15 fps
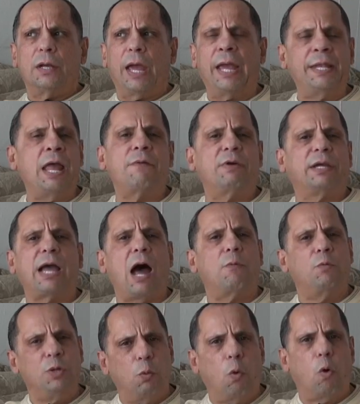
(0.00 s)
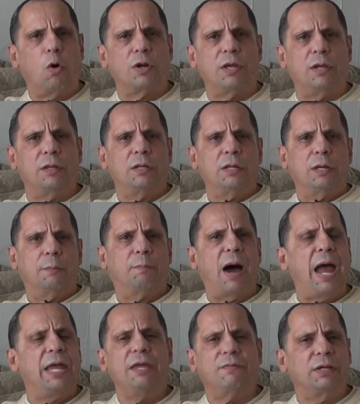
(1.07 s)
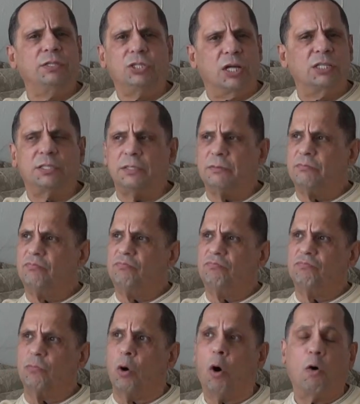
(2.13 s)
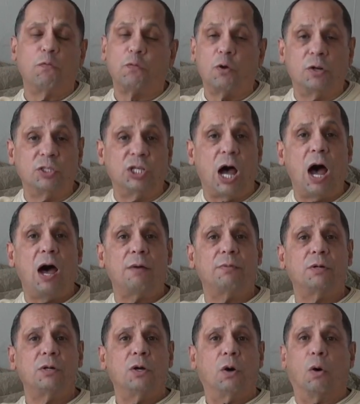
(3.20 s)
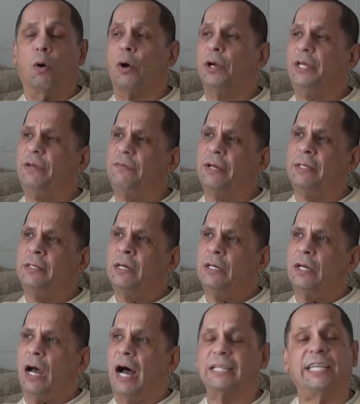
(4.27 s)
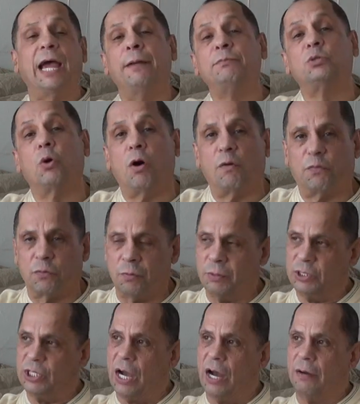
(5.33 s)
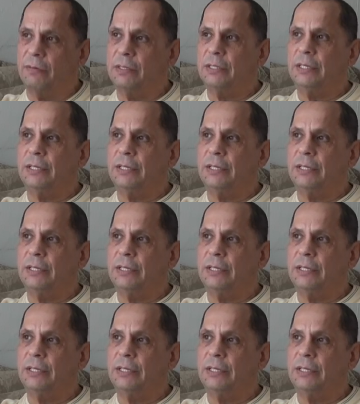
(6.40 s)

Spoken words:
and never got rewarded by even just offer a job or even attempt to offer them a job.